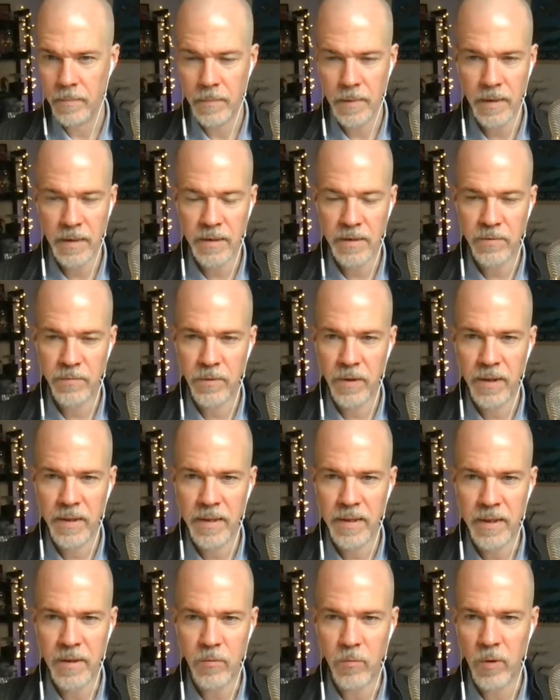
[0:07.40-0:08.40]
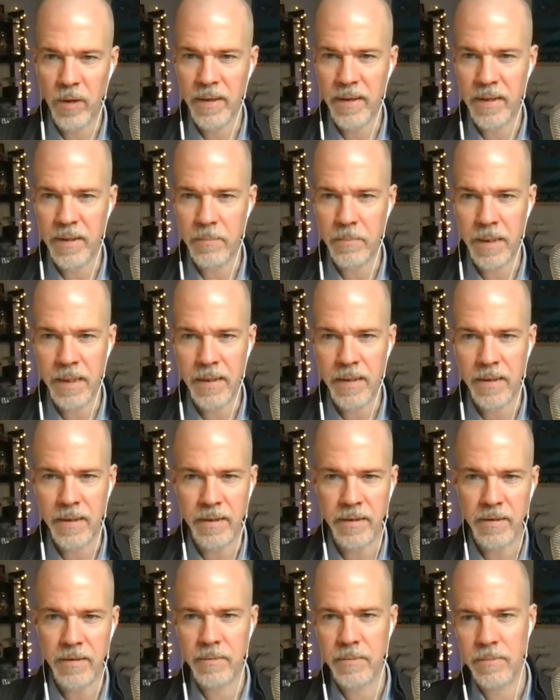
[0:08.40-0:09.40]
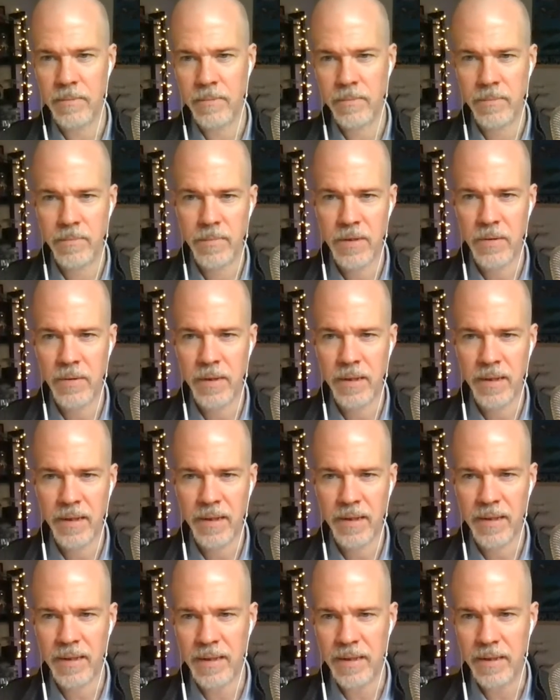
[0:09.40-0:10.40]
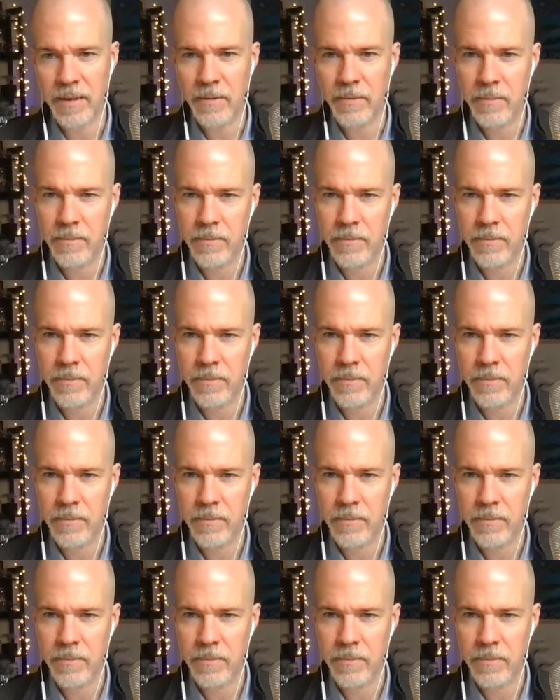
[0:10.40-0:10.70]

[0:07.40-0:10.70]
It's Friday. Ryan made it. So did I.